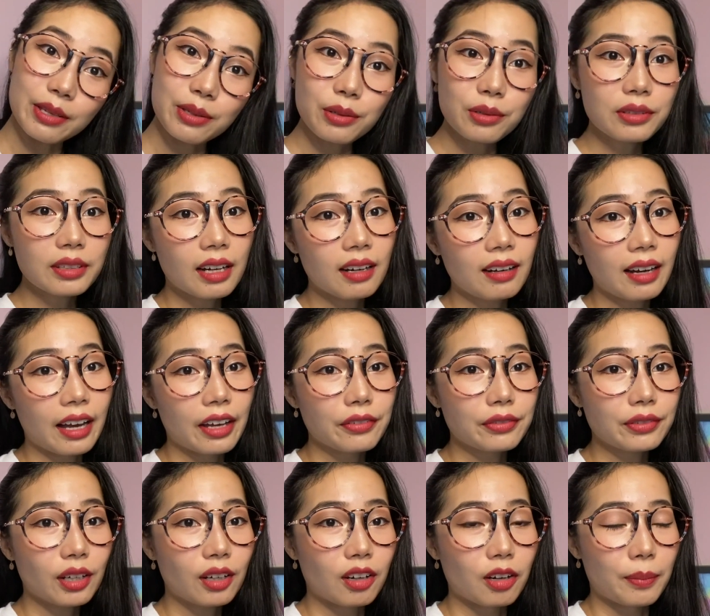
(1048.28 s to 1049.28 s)
so now
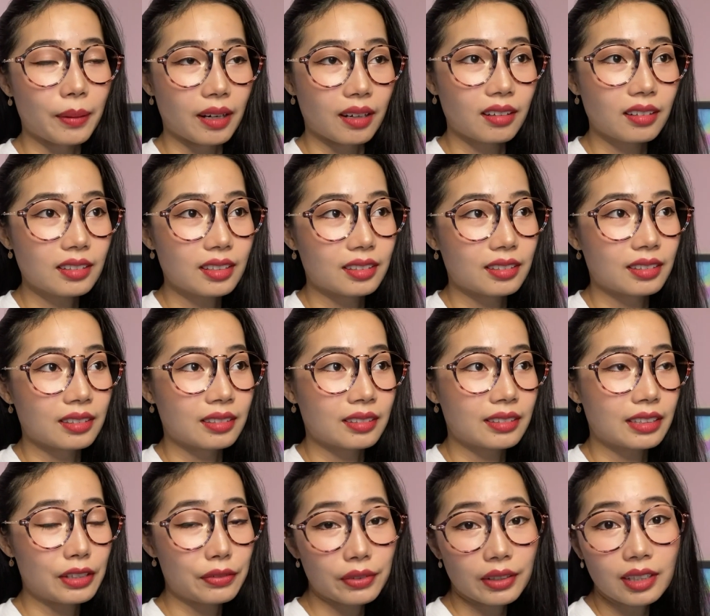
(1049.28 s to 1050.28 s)
I've talked about all the
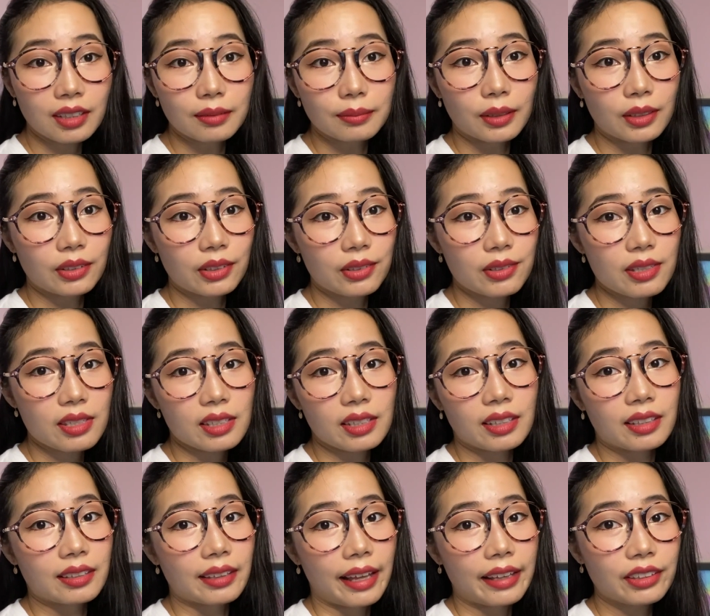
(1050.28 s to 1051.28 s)
difficult modules
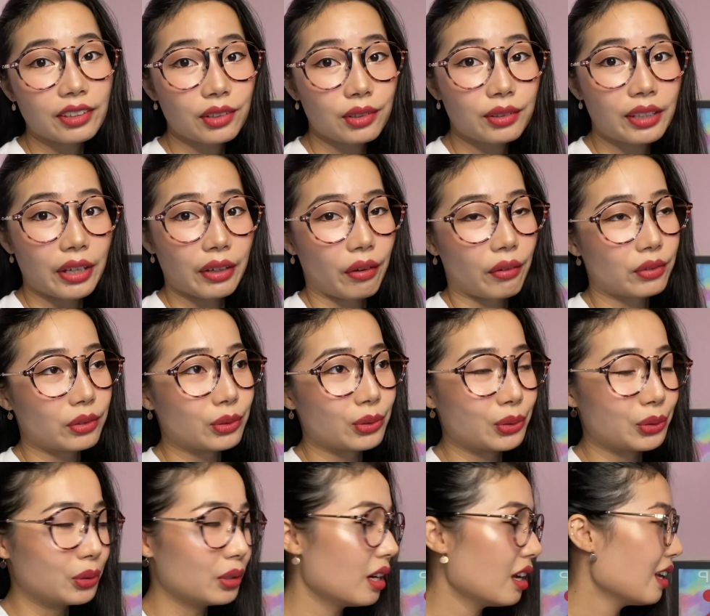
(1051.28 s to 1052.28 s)
in NTU that you have to
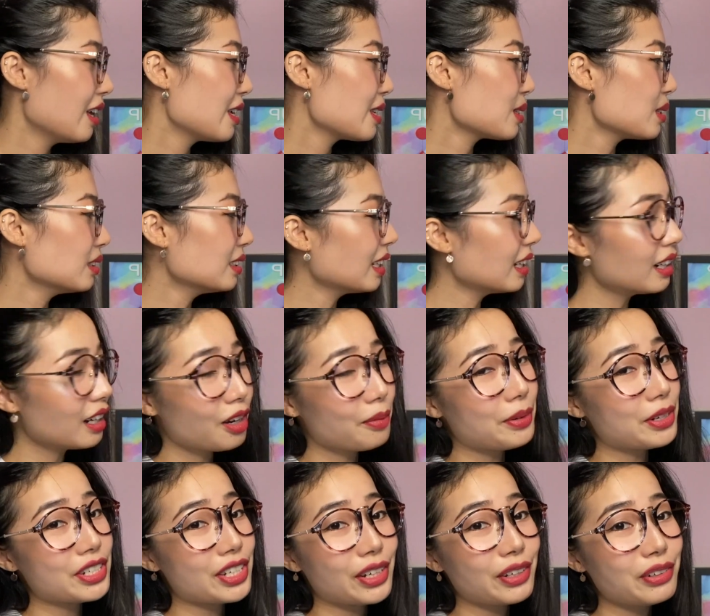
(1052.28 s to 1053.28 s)
do. So now I'll
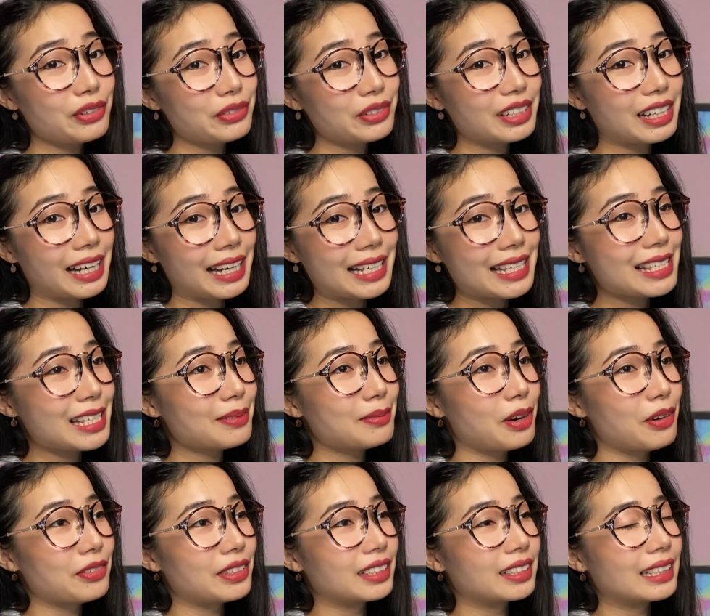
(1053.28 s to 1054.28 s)
be sharing with you guys some
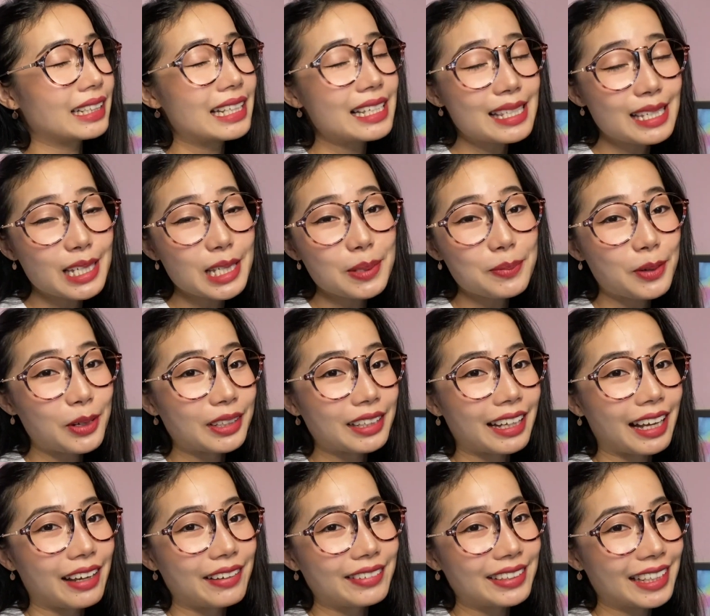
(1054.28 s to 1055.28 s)
of the easiest mod
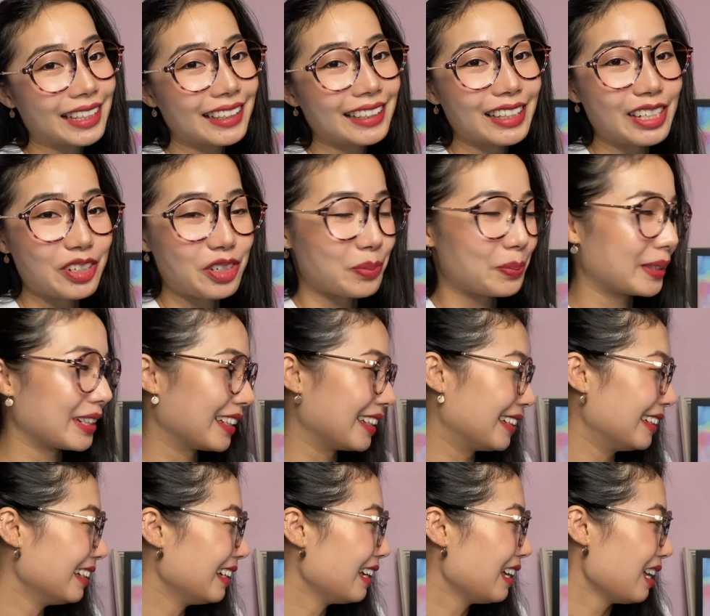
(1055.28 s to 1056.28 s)
that I've done in
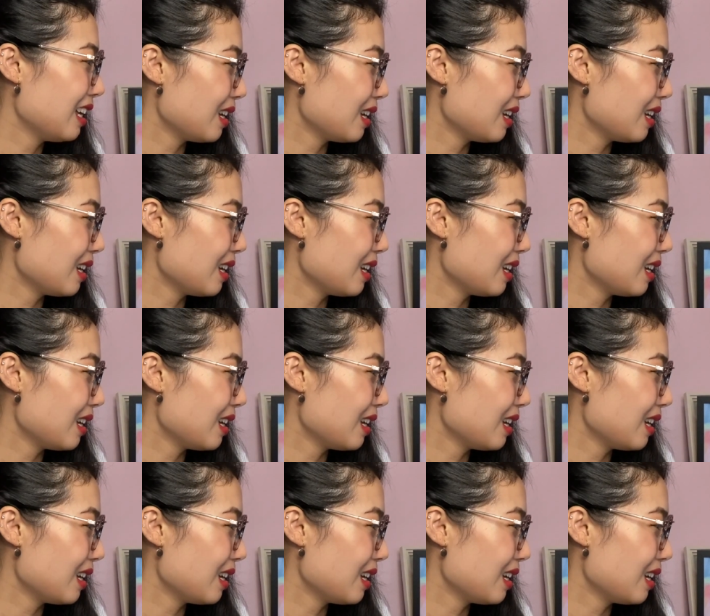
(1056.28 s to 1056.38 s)
EEE.